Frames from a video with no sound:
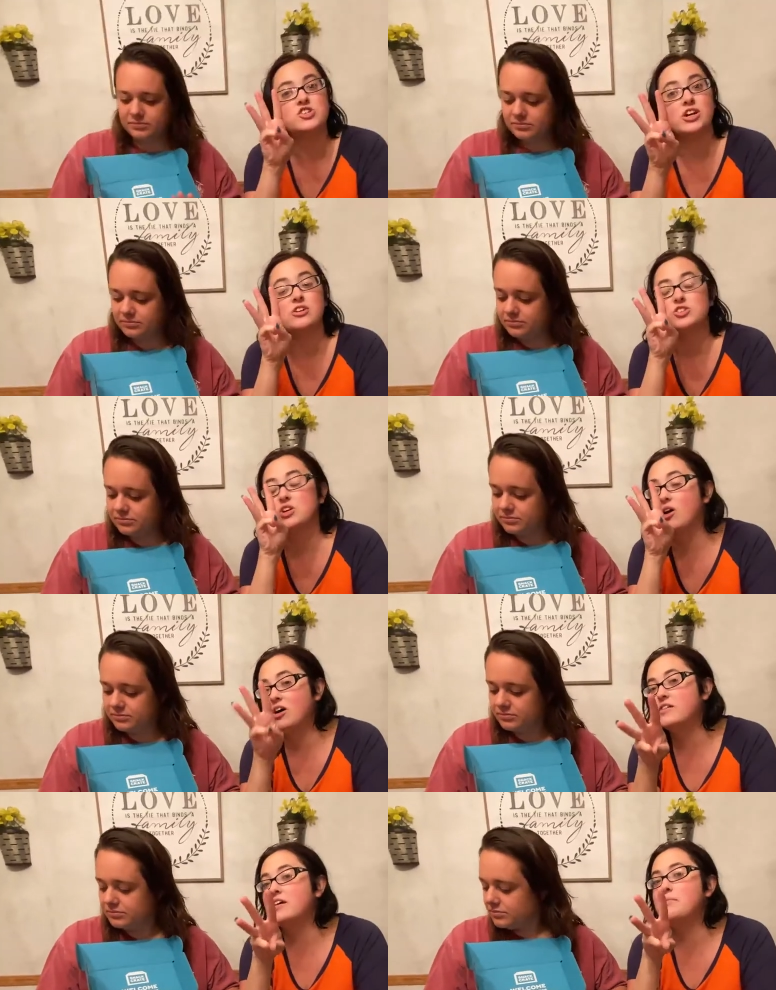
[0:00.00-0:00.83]
Speaker 1: Shirts
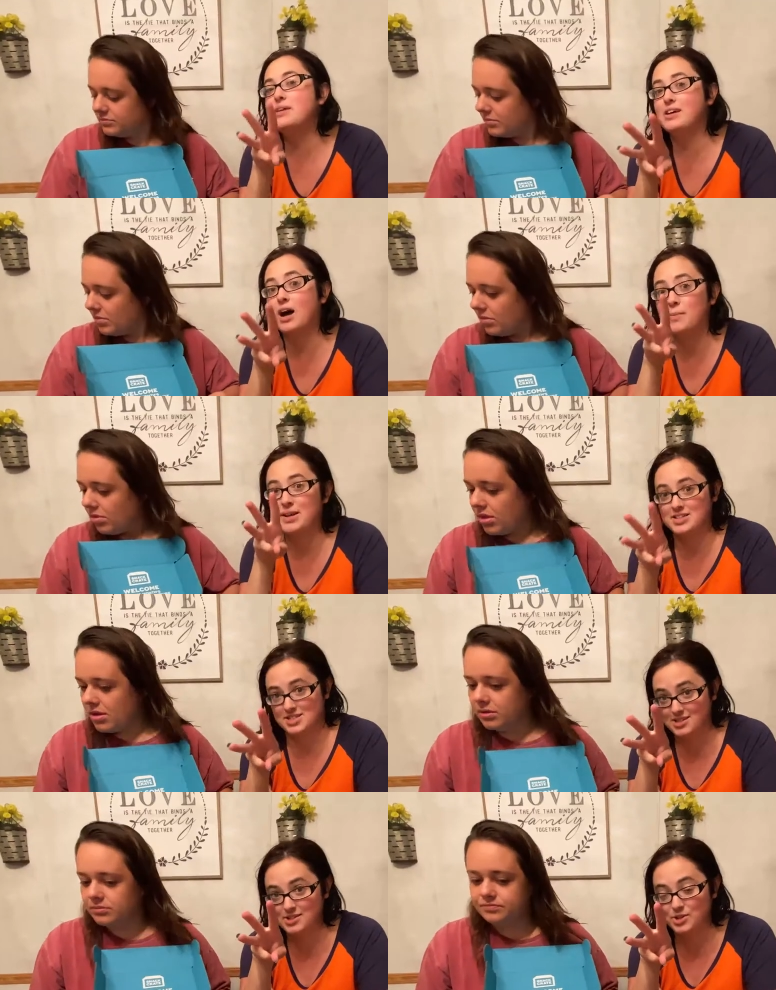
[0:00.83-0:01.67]
are going to be coming
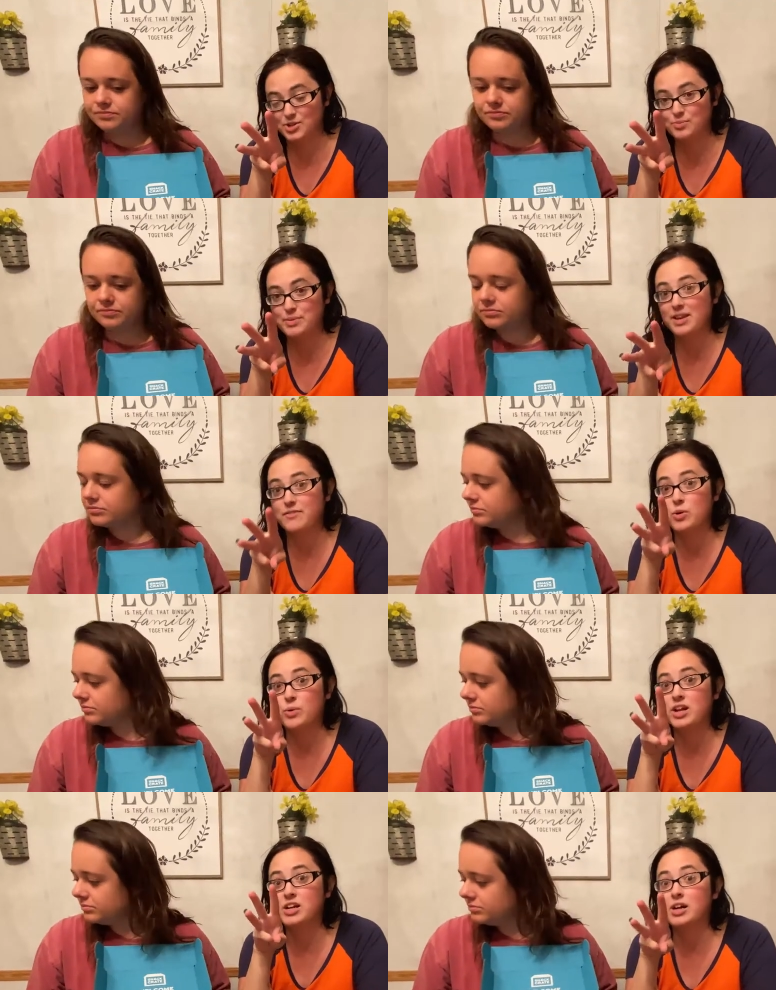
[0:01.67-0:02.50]
soon, but if
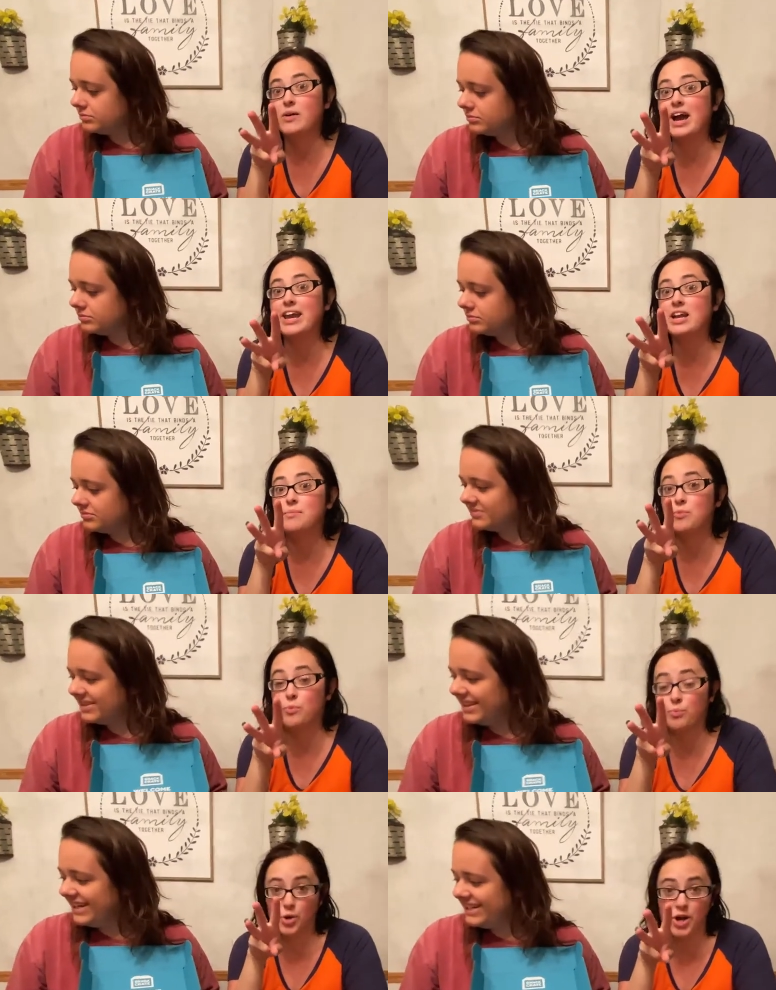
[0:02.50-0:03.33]
you want to go ahead and
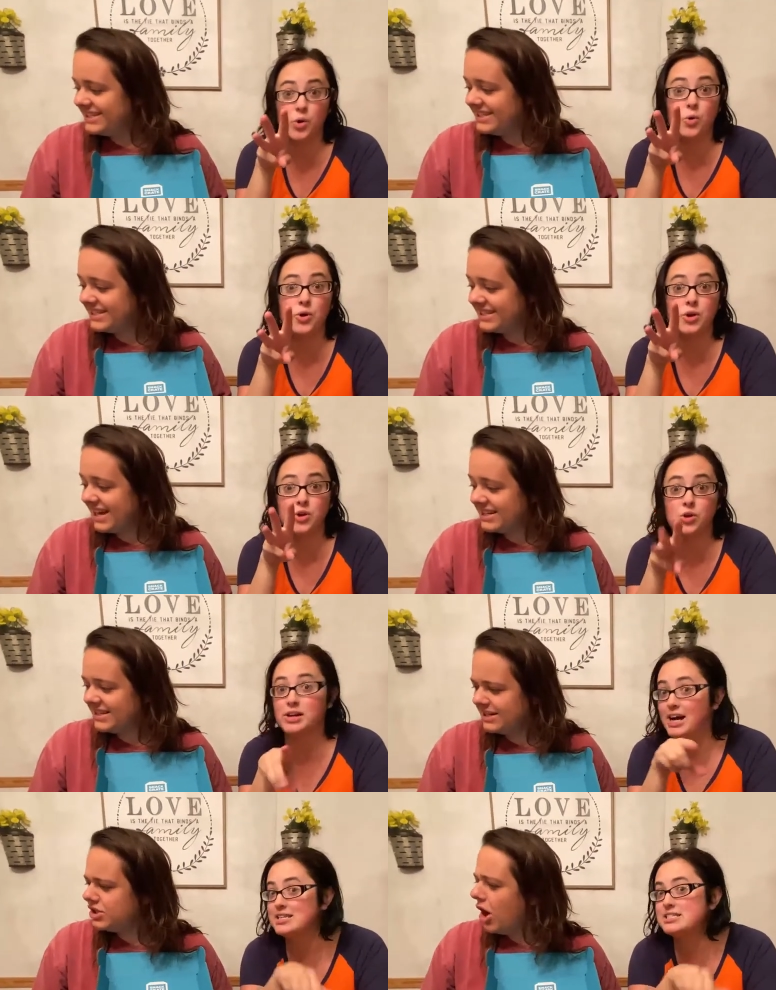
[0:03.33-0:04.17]
pre-order
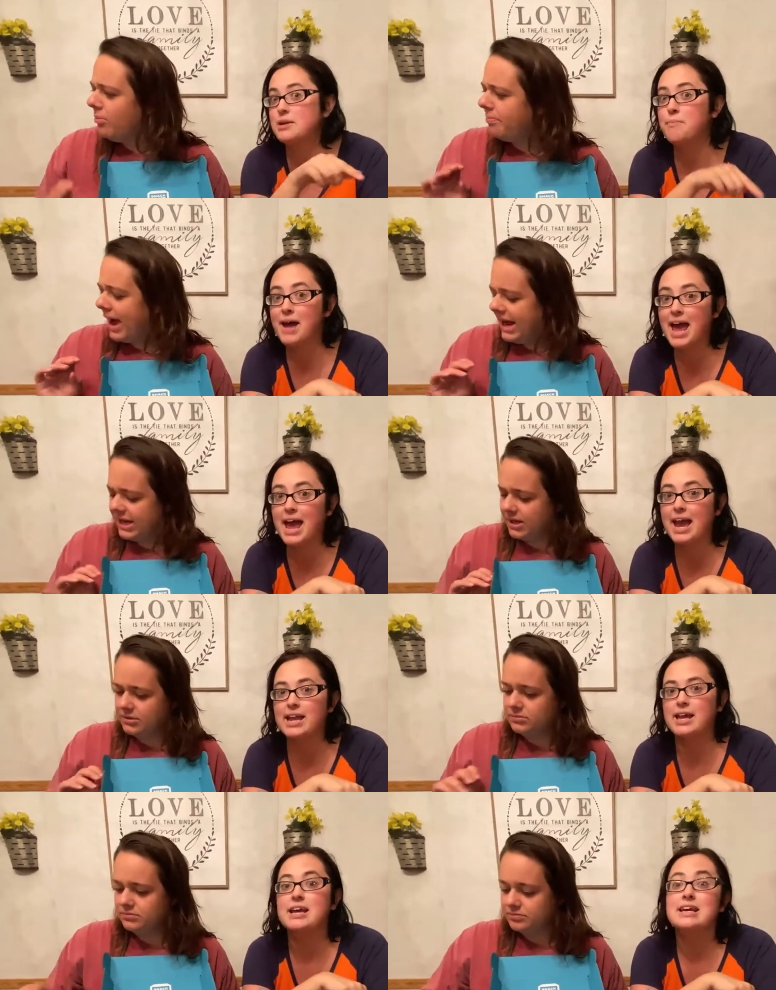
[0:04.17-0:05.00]
your
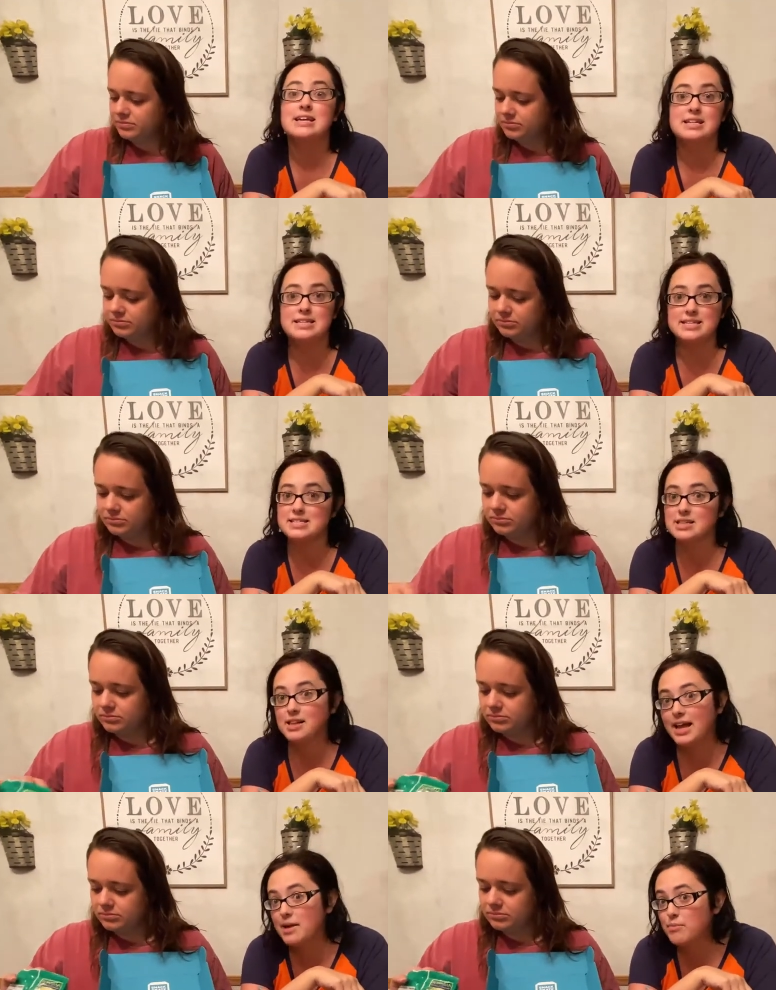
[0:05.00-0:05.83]
custom-made
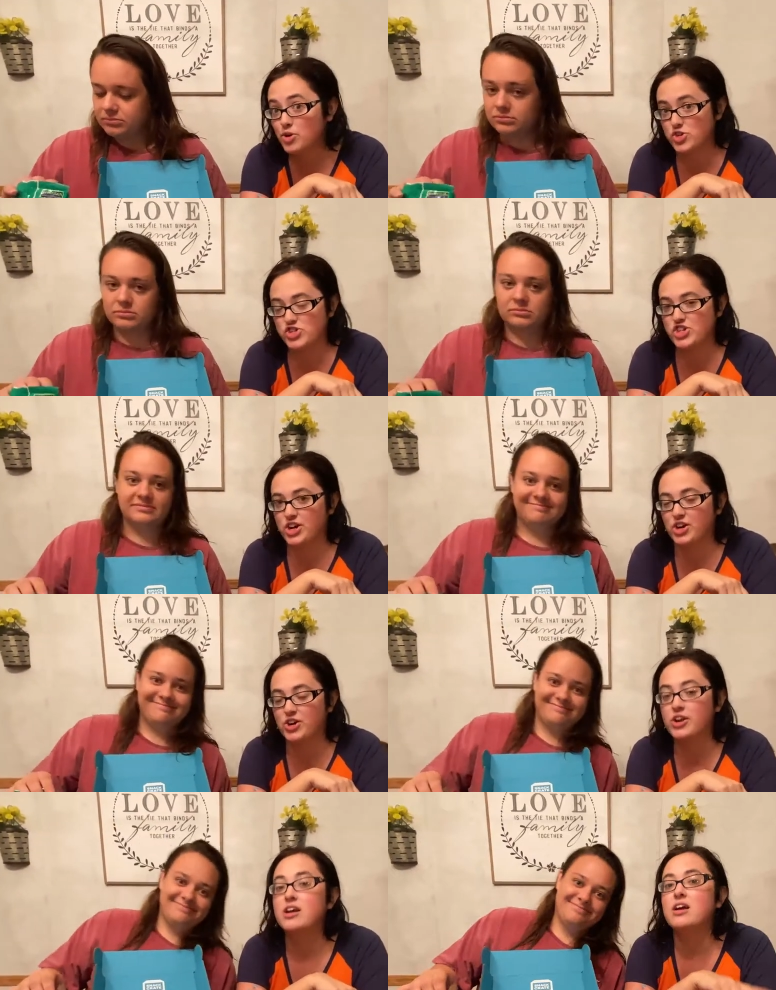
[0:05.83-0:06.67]
disclaimer
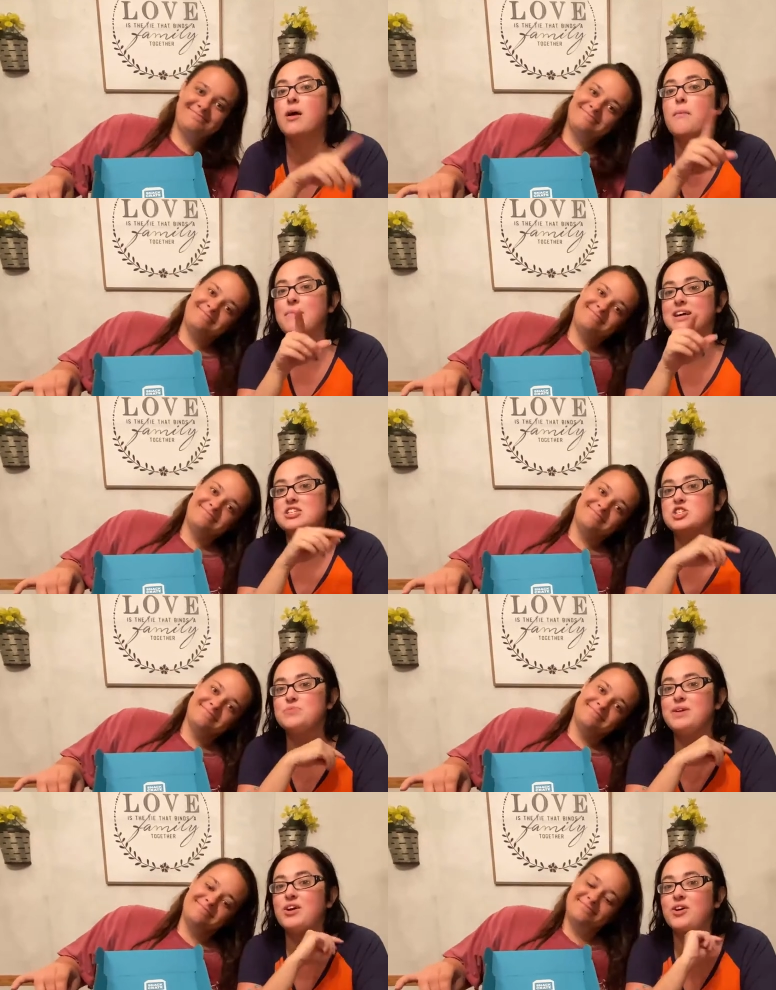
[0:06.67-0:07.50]
shirt,
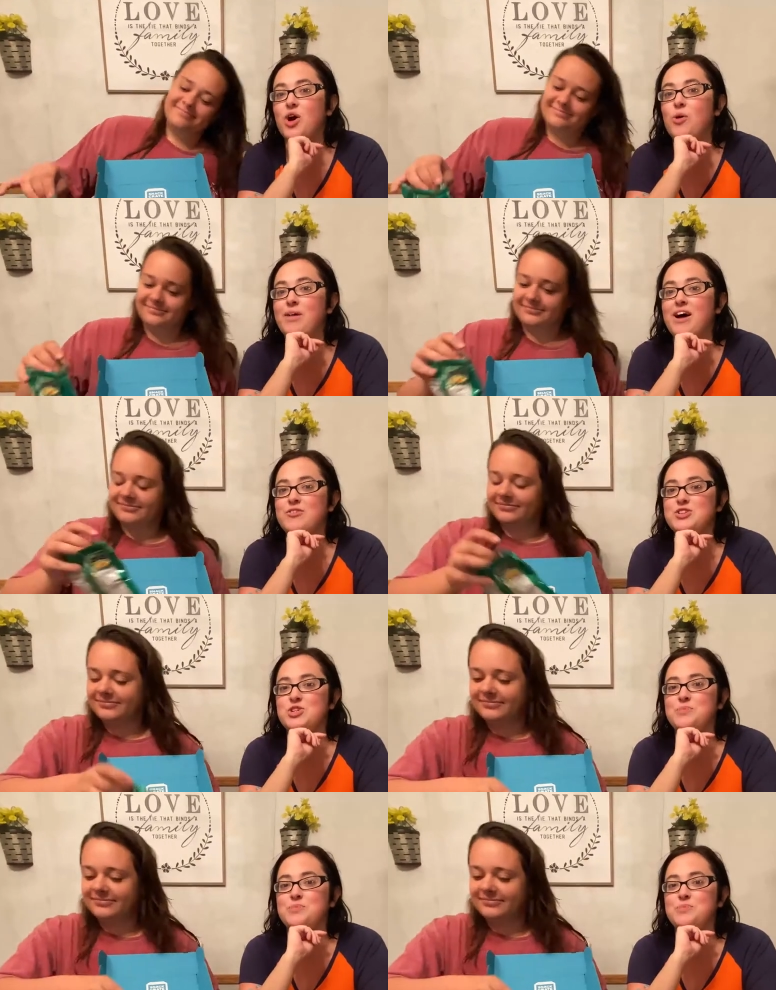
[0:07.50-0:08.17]
message me on Home Life with